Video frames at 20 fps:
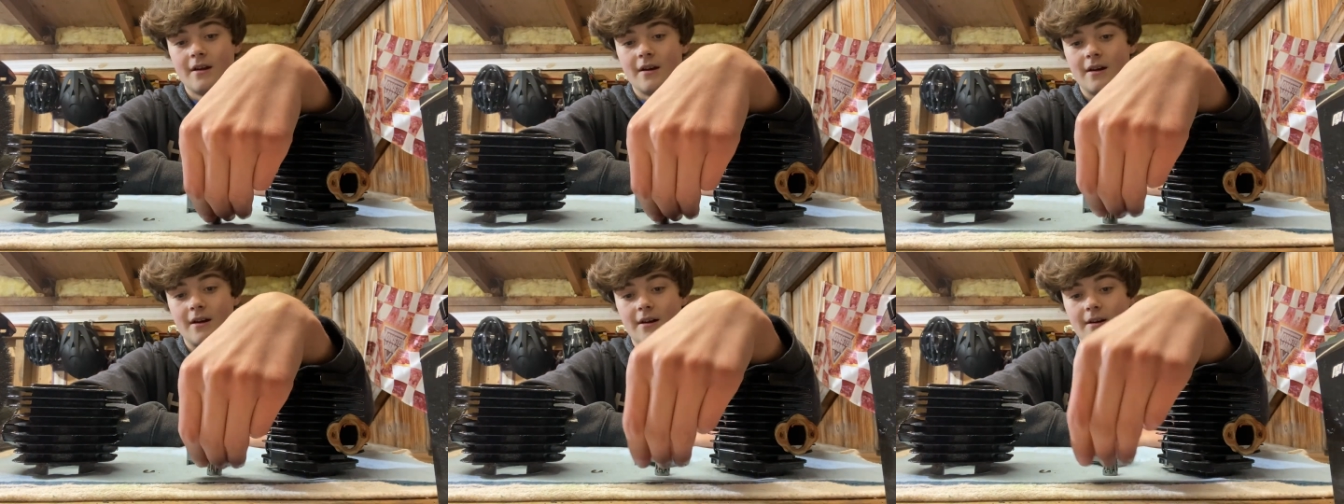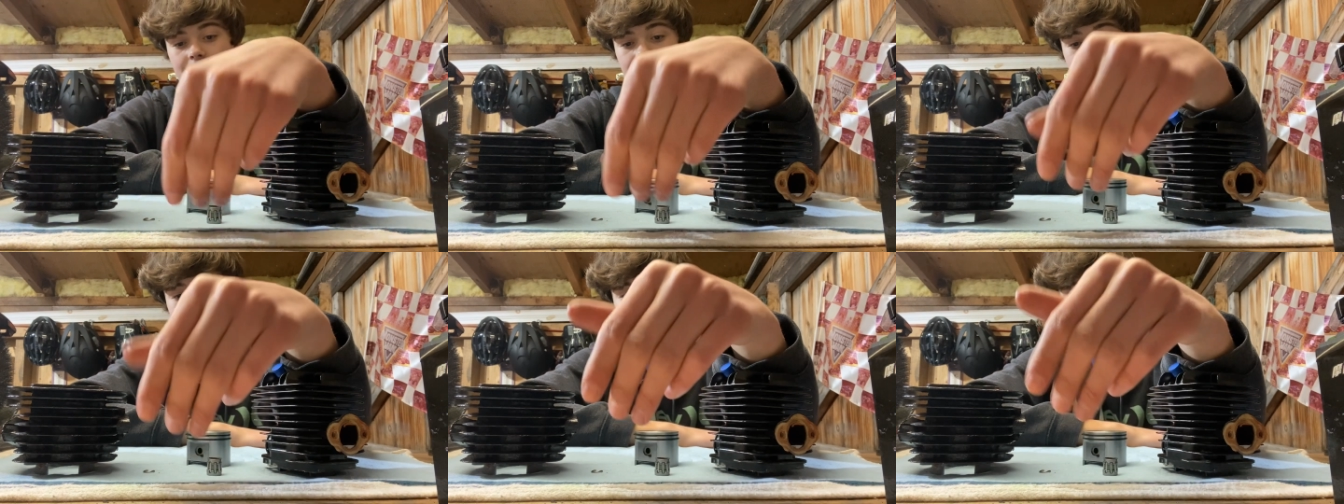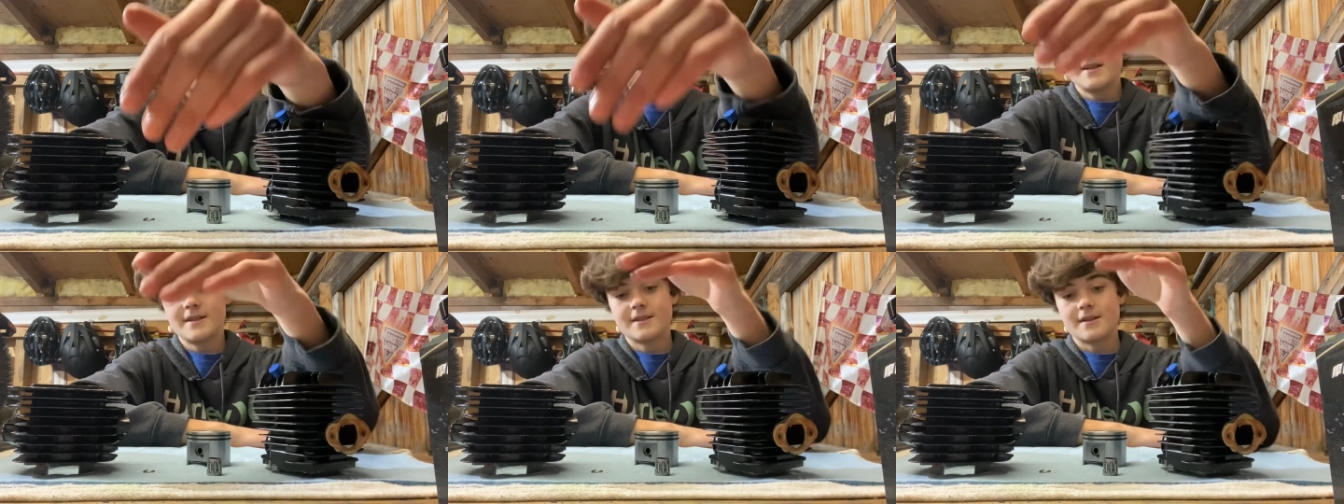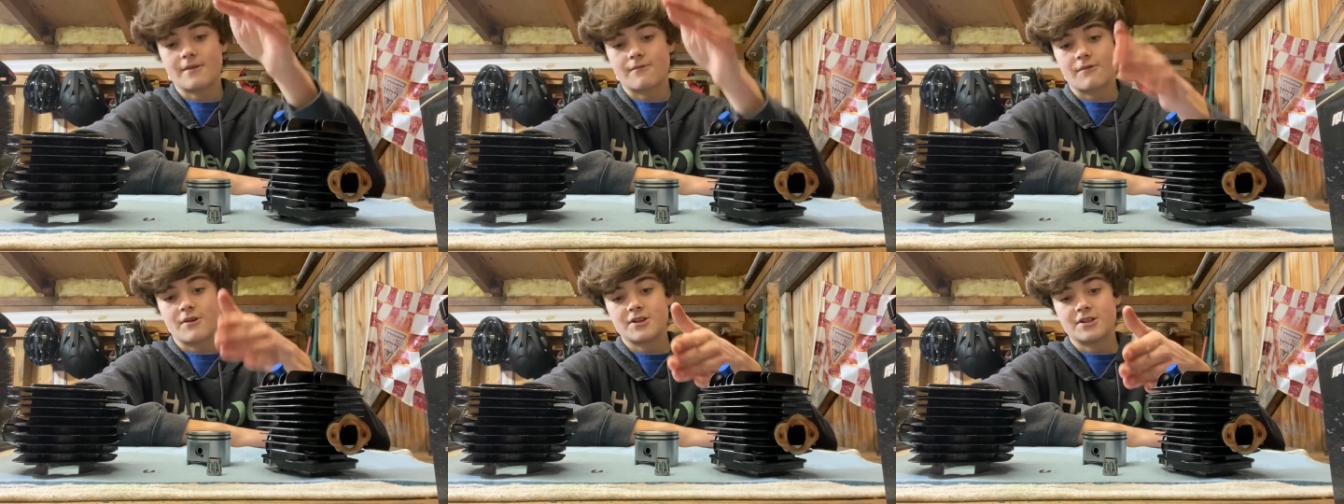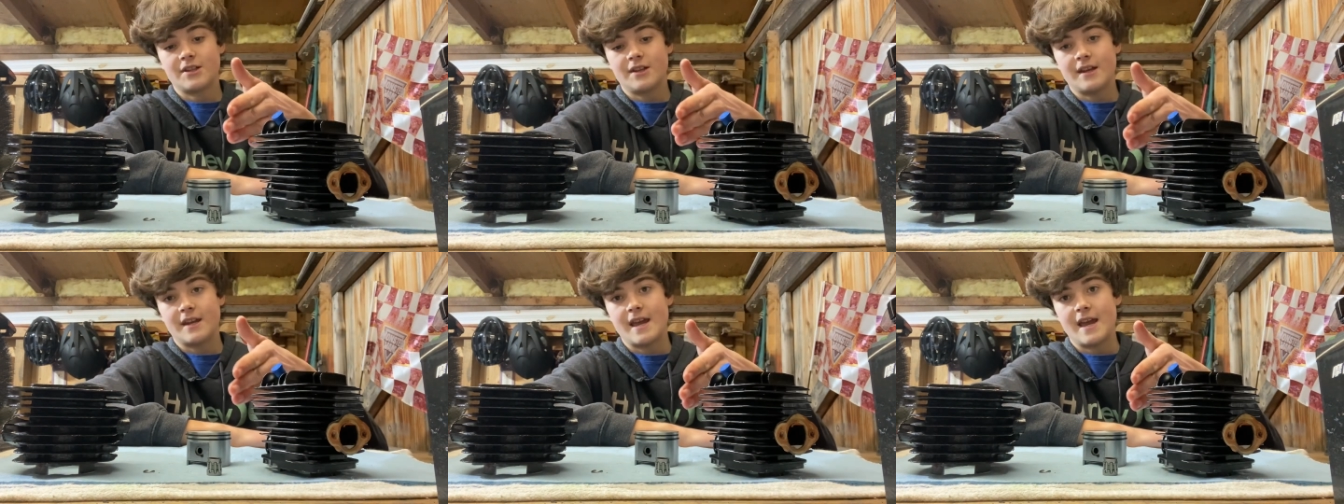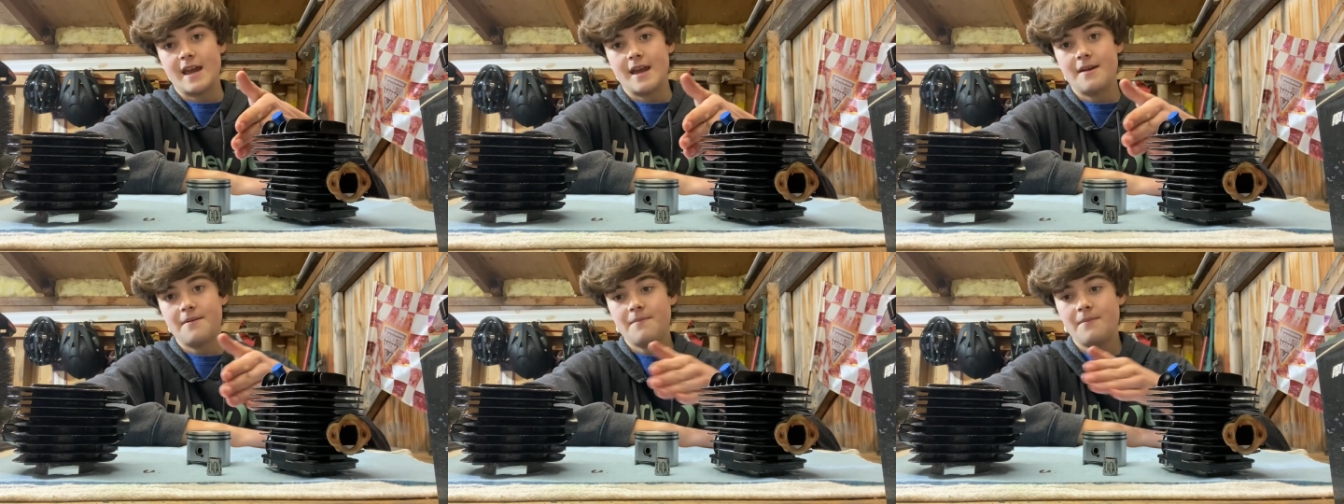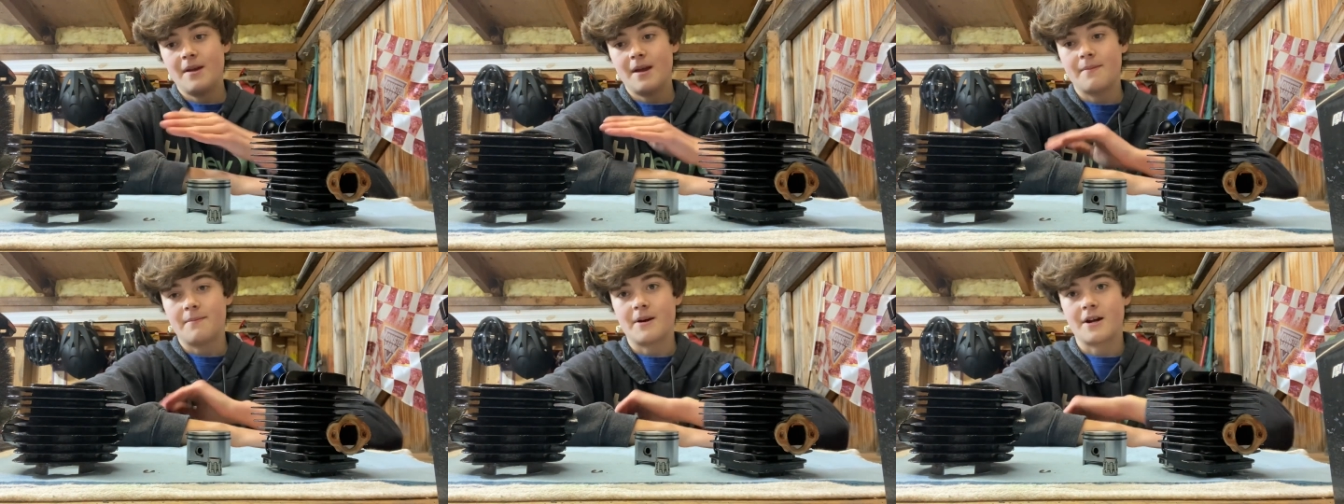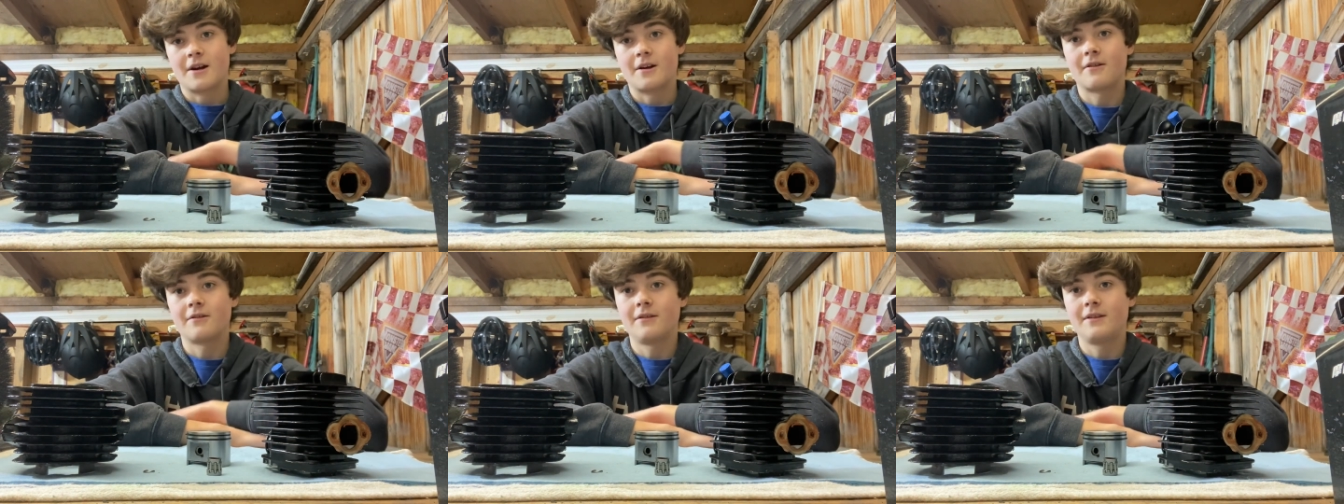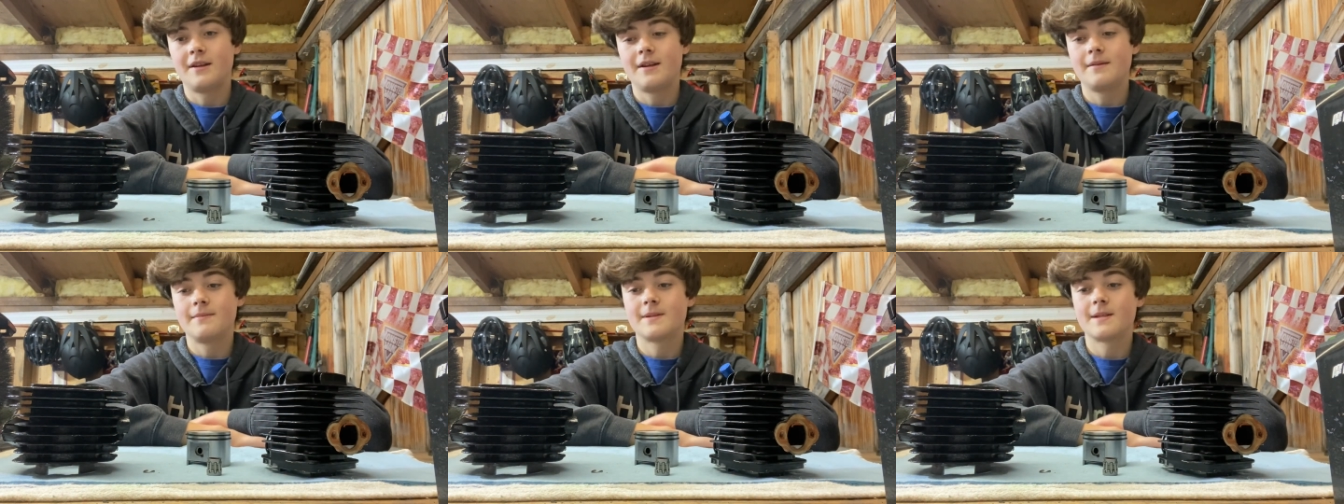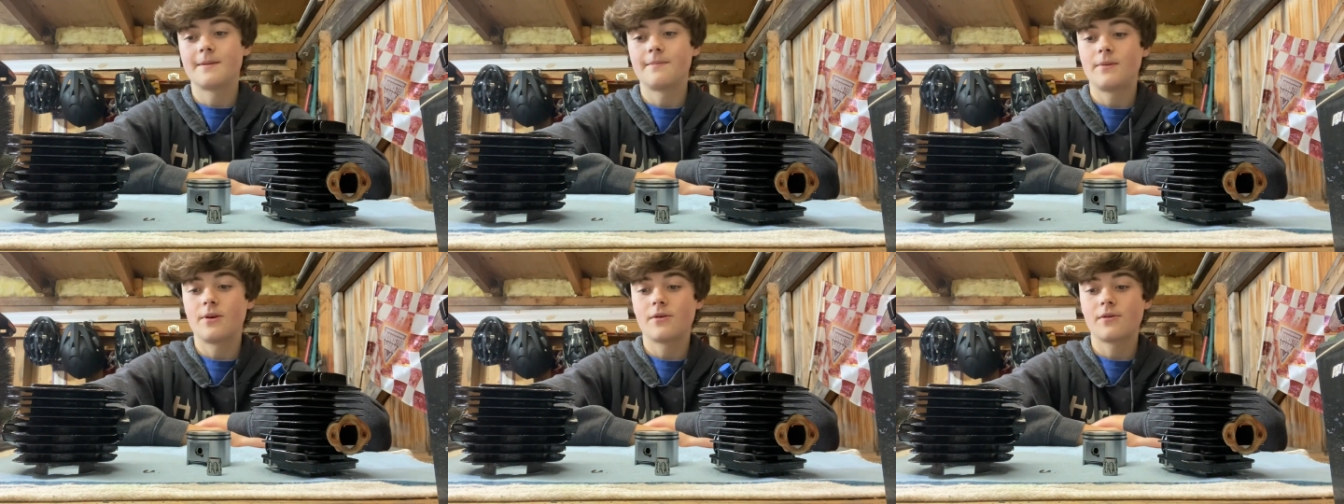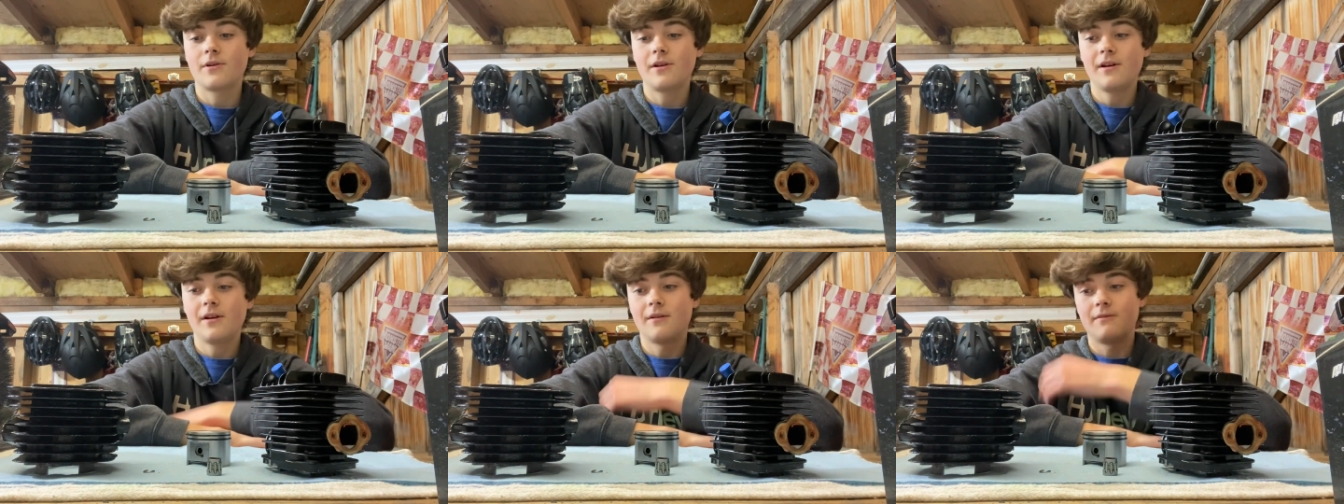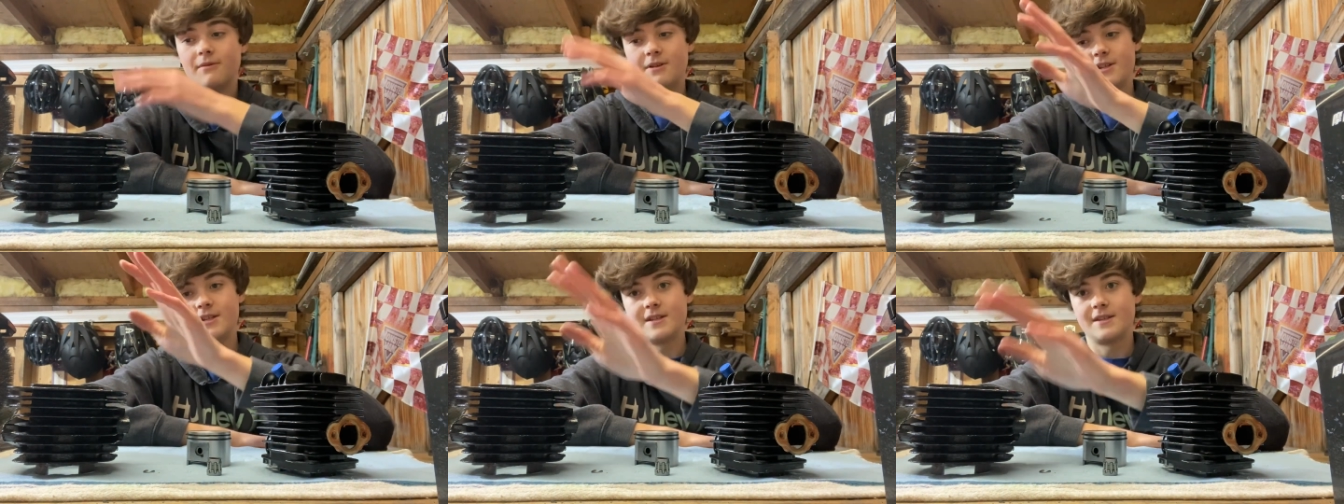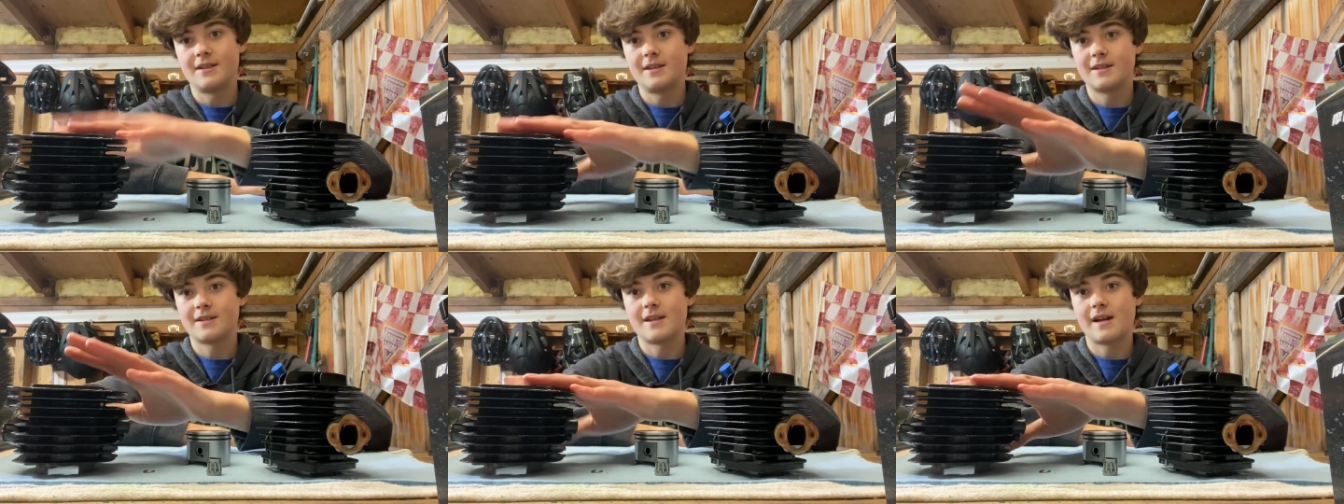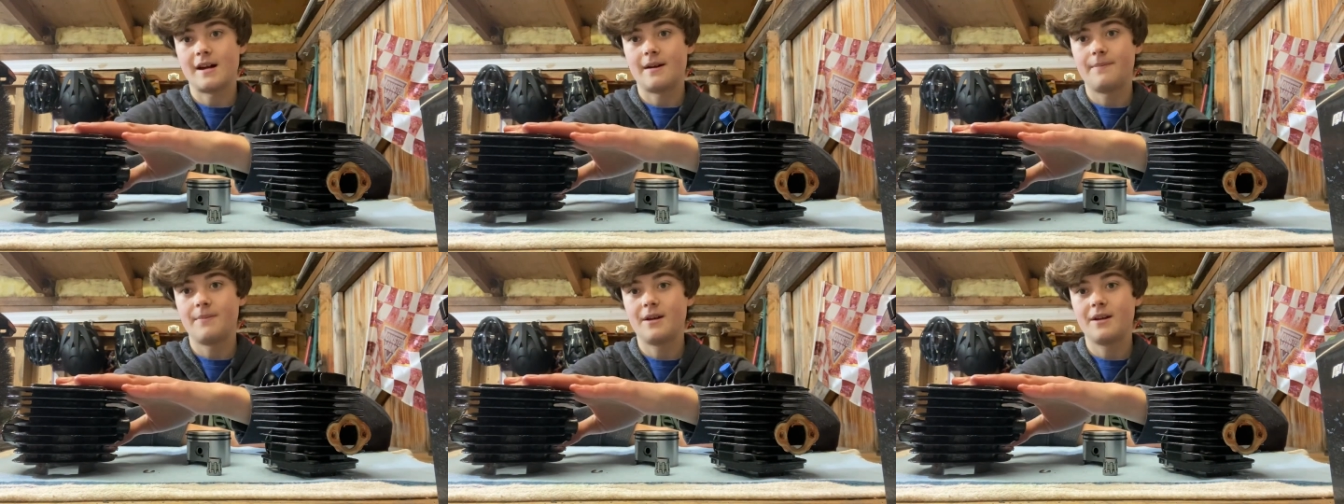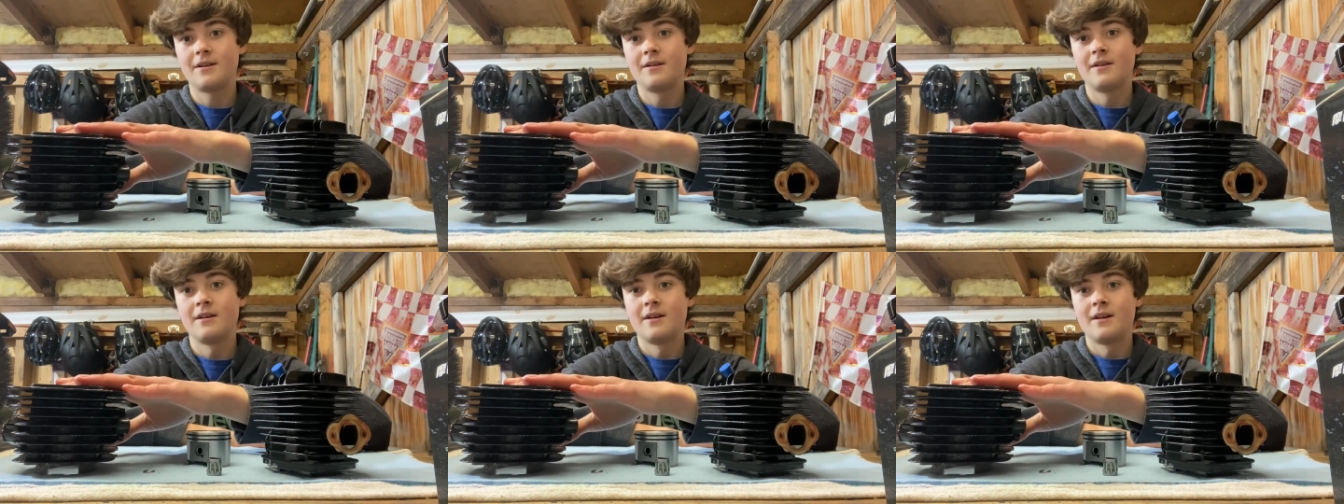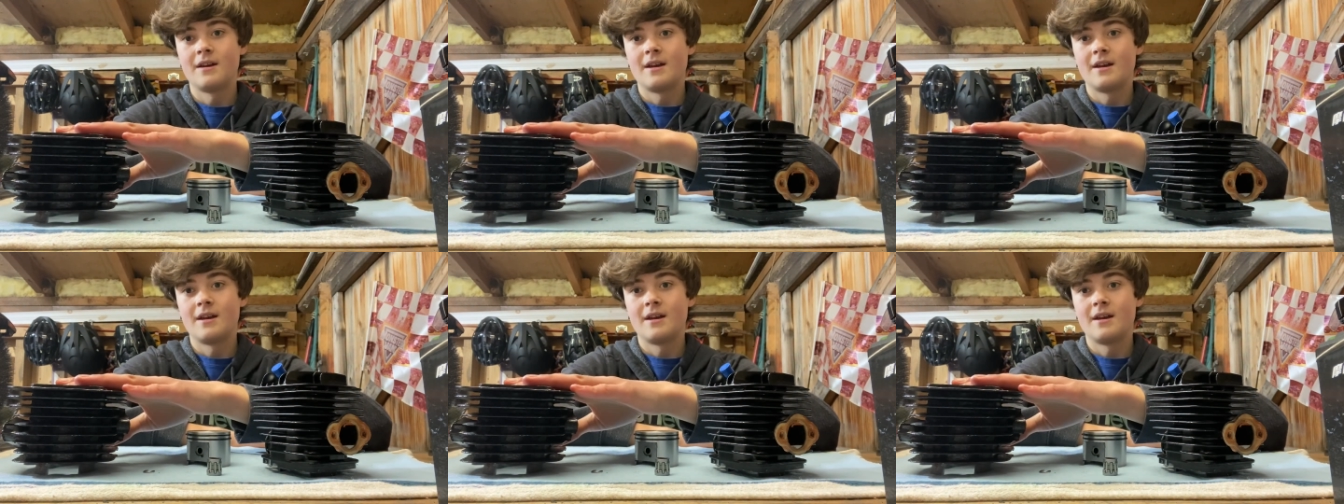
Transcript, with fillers: Um, this originally came in my Harley Davidson motor, which is this top end.